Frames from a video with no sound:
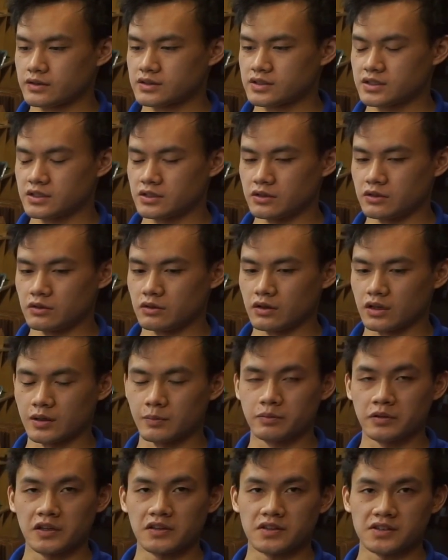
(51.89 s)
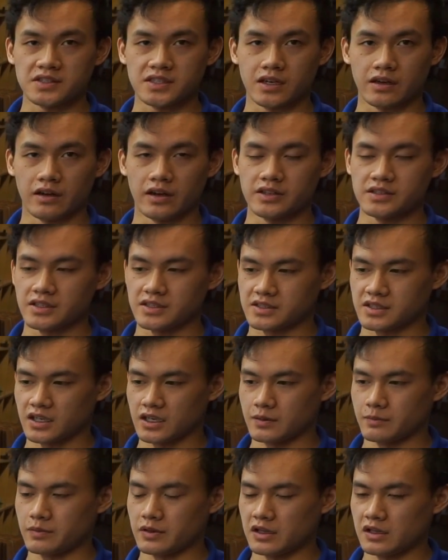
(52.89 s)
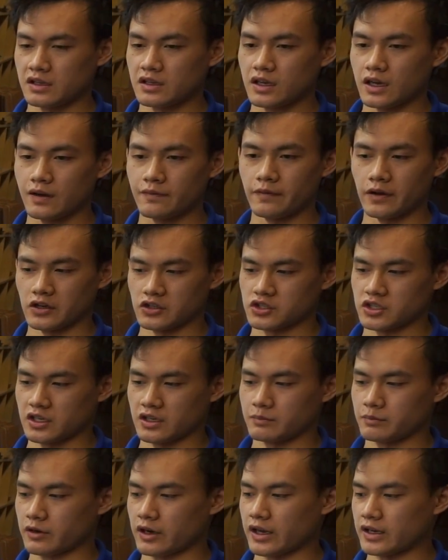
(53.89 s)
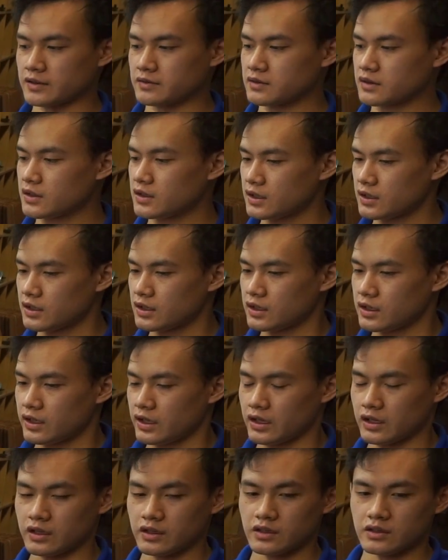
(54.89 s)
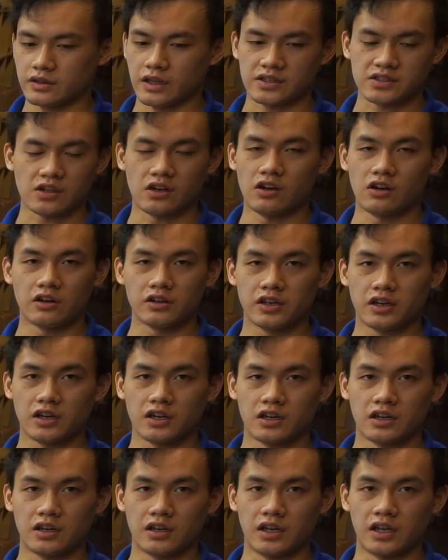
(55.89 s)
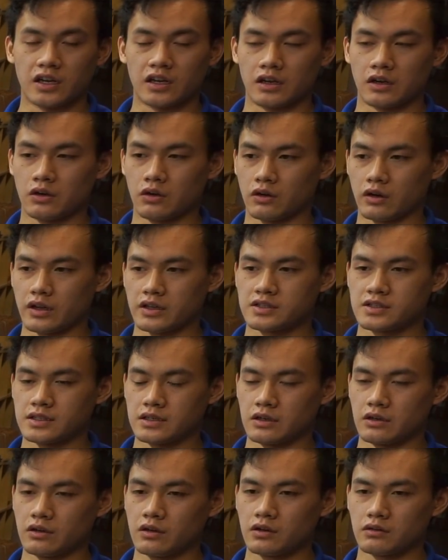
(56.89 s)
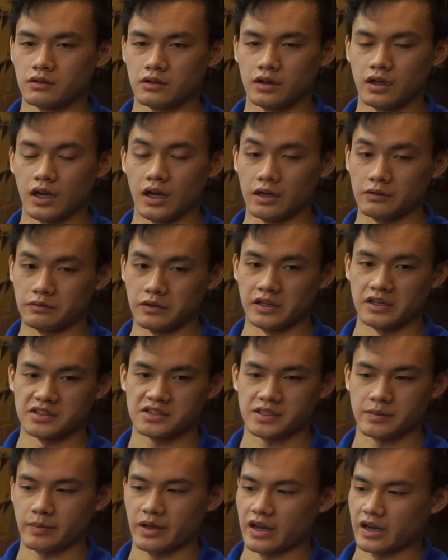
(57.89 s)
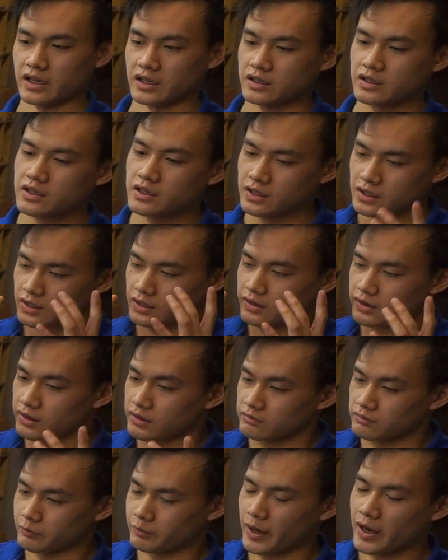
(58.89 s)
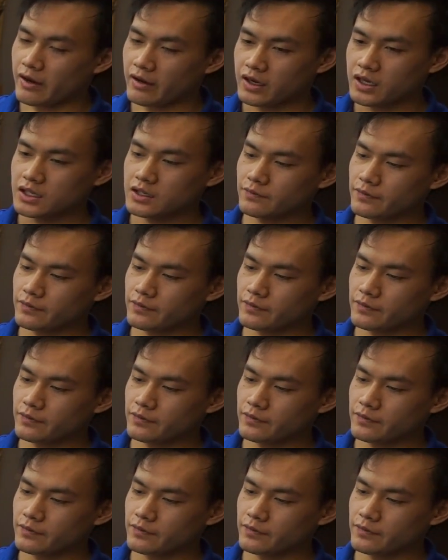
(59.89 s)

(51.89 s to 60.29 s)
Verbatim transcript: to complete the series is going to be a functioning brain. That's all you're going to need in order to re read a schematic. Repairing a